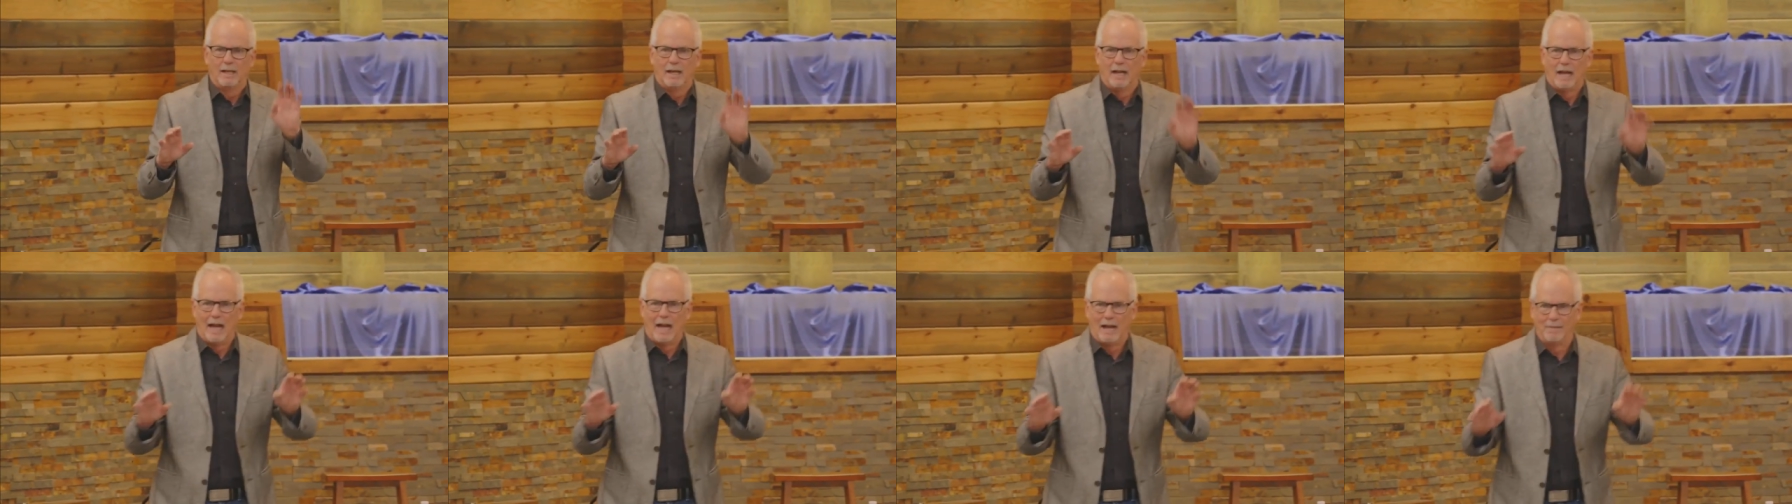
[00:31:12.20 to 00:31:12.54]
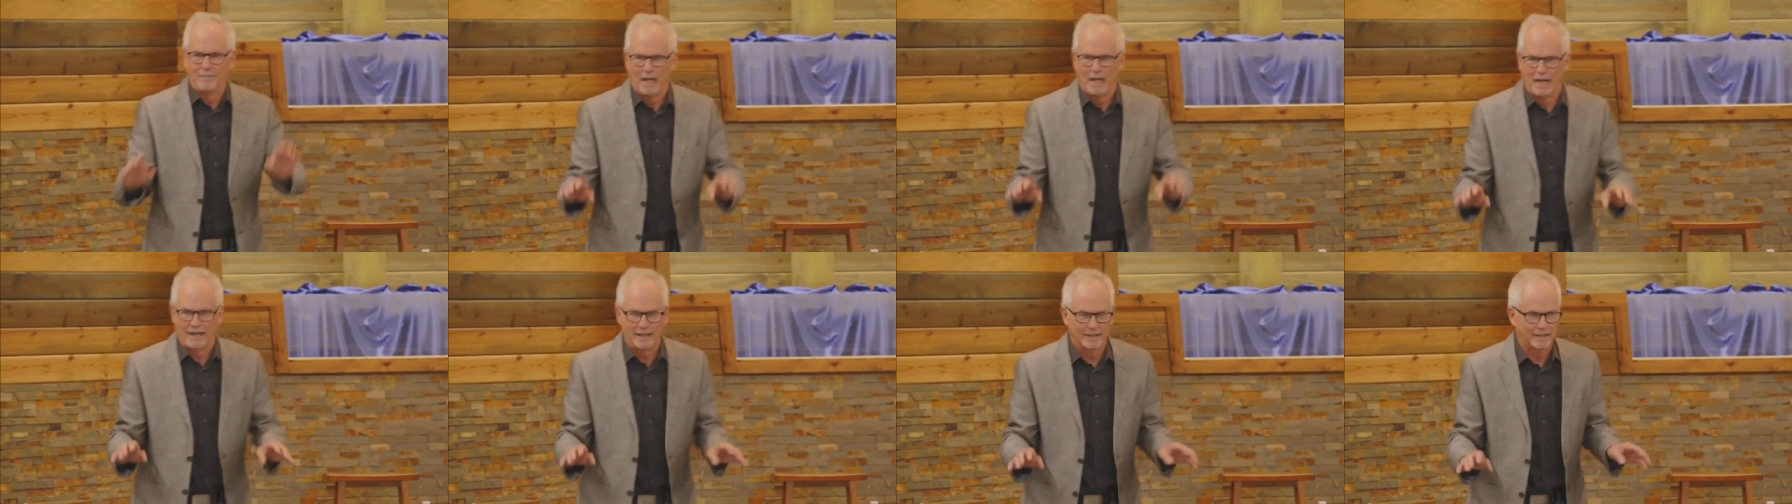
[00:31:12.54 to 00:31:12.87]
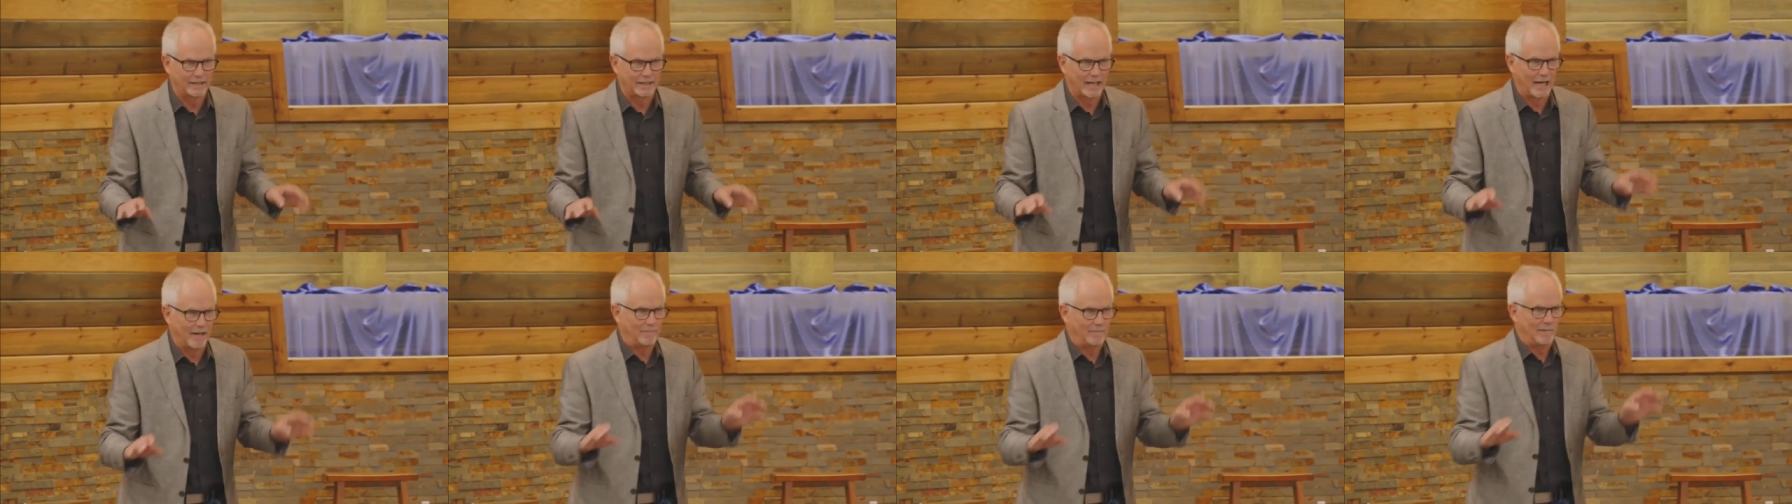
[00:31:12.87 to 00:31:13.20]
I'm not a
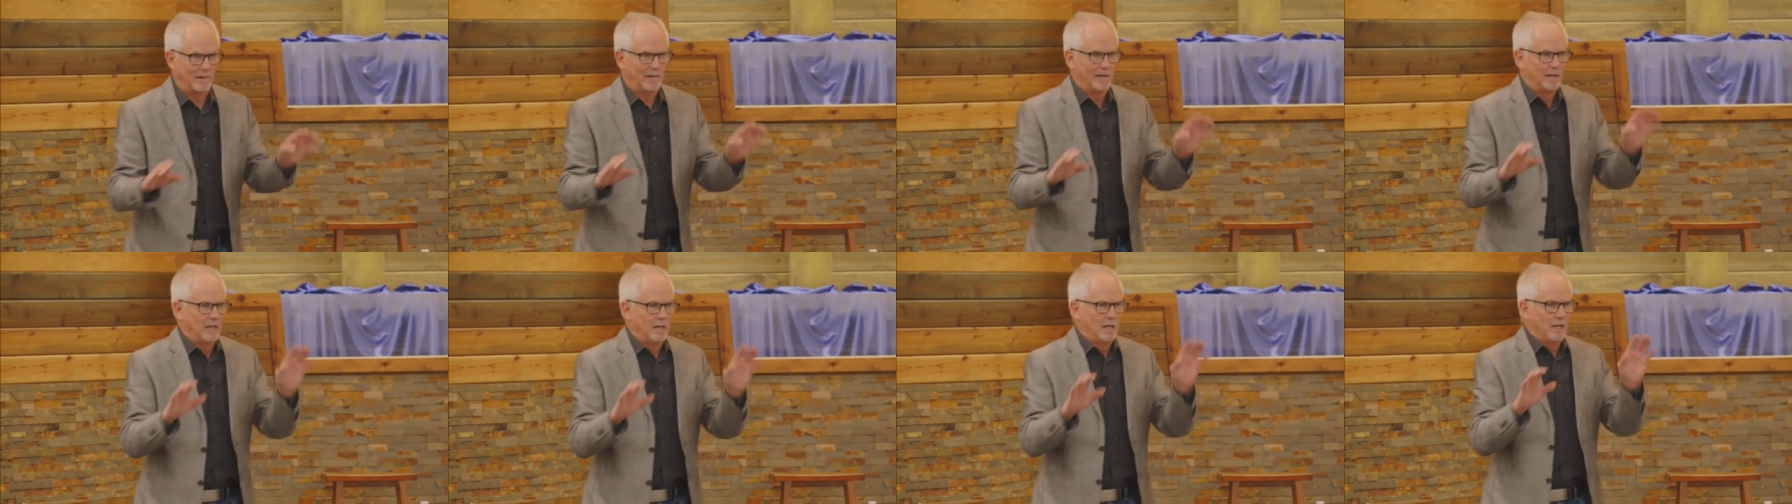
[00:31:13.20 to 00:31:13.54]
shopper.